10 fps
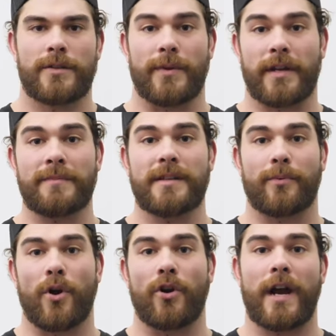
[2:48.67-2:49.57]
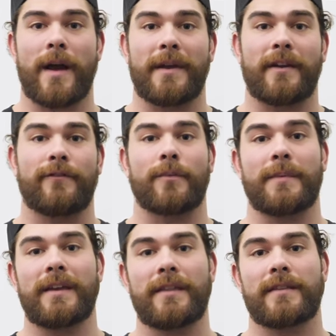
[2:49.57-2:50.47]
So when it comes to programming, for
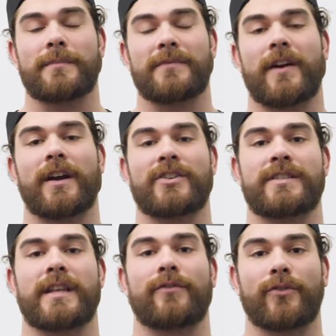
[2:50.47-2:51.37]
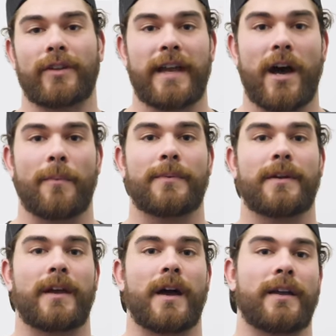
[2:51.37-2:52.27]
me, some variations that have really helped
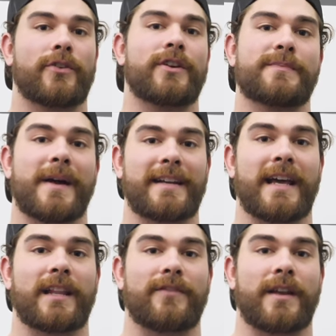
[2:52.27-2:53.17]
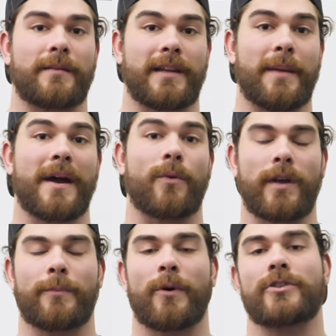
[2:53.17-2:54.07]
increase my deadlift and get my
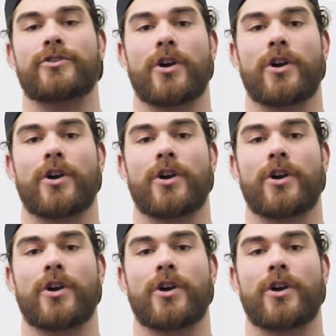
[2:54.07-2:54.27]
weak points